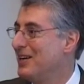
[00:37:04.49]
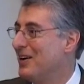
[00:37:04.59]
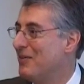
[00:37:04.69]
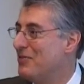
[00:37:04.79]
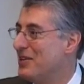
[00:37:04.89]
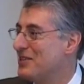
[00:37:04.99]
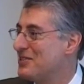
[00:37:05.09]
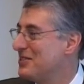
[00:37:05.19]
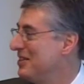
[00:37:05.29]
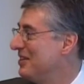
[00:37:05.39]
of
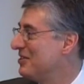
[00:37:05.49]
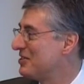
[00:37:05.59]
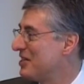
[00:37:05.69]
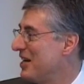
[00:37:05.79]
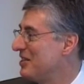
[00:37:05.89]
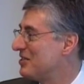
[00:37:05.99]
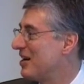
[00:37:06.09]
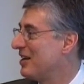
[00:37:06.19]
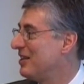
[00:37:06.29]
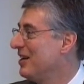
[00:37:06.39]
this in the States
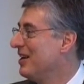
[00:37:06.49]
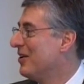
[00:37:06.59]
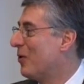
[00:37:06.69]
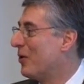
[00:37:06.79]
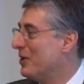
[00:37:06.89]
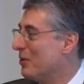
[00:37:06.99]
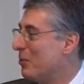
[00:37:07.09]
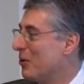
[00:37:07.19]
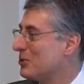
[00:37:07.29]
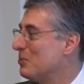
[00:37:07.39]
or in the
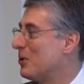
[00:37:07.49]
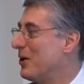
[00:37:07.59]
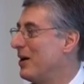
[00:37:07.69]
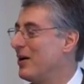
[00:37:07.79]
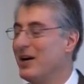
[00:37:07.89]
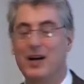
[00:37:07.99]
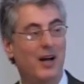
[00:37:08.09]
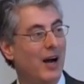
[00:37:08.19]
Baltimore area.